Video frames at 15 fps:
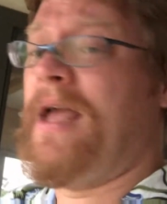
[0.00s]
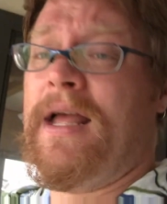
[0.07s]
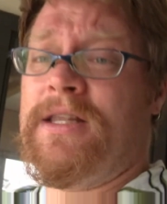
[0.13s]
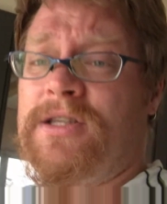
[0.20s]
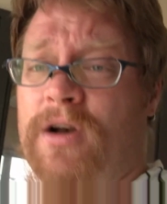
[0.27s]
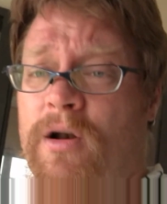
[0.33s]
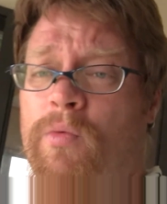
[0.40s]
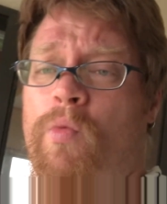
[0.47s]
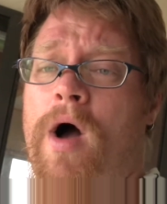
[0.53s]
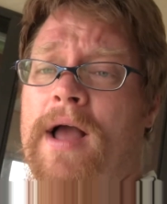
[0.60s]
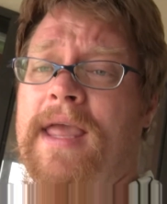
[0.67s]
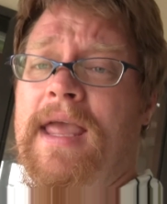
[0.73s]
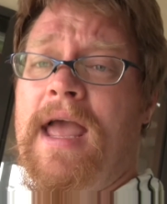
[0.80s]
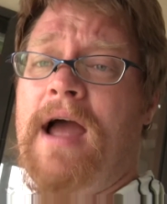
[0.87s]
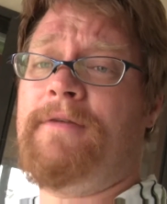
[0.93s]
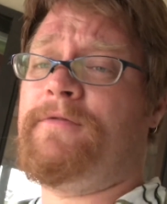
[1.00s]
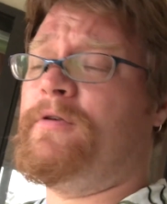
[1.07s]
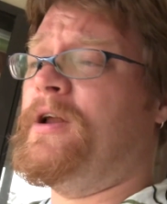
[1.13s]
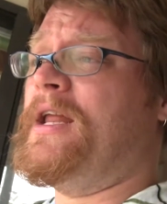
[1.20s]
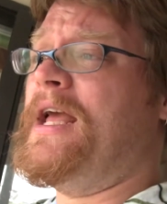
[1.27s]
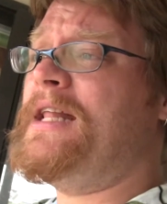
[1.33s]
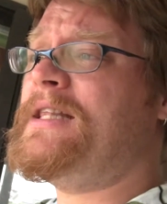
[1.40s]
and started walking
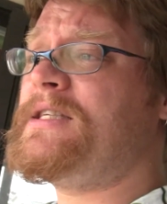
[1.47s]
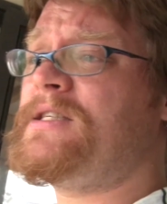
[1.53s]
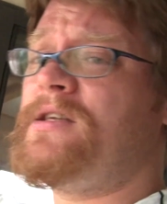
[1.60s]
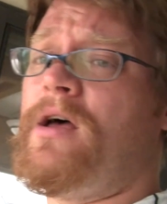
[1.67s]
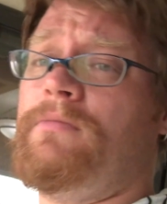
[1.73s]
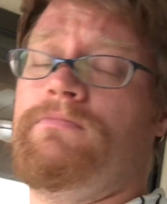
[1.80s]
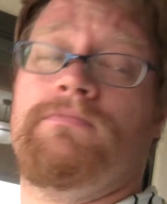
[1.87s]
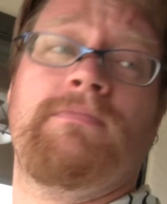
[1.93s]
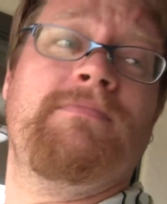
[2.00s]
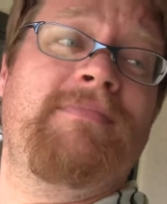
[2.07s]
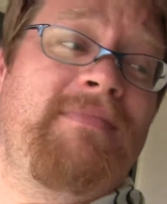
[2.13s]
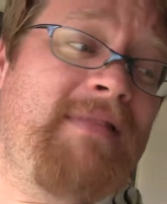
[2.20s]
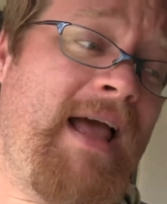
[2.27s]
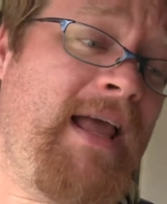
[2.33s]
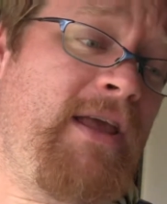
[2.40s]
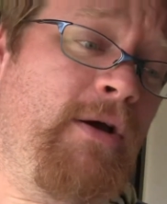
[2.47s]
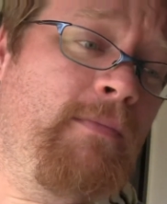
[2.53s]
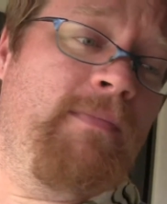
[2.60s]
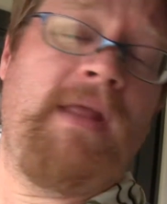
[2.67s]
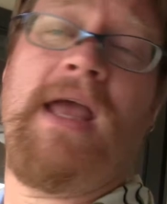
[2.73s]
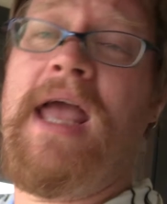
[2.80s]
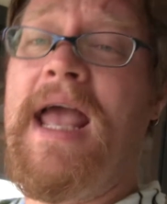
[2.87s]
after it. Thank
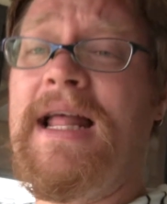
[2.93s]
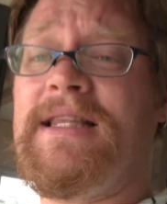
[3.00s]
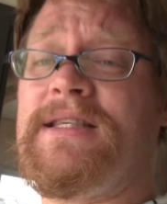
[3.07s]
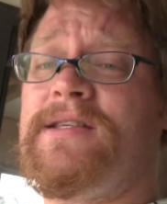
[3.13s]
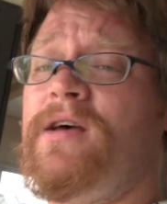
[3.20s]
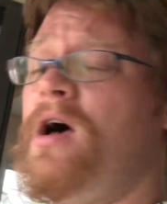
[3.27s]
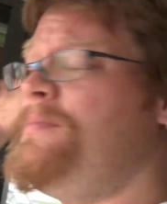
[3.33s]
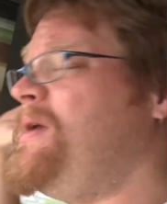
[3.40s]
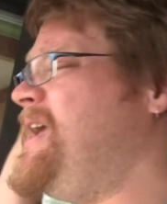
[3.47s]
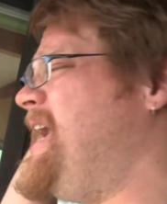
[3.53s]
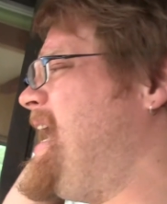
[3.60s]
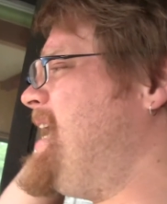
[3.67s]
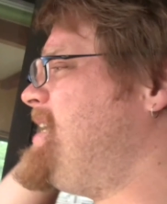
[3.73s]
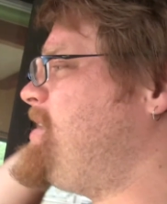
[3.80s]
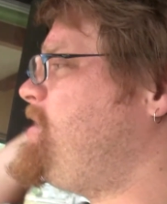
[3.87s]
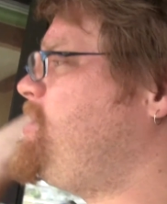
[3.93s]
you. It saw me, it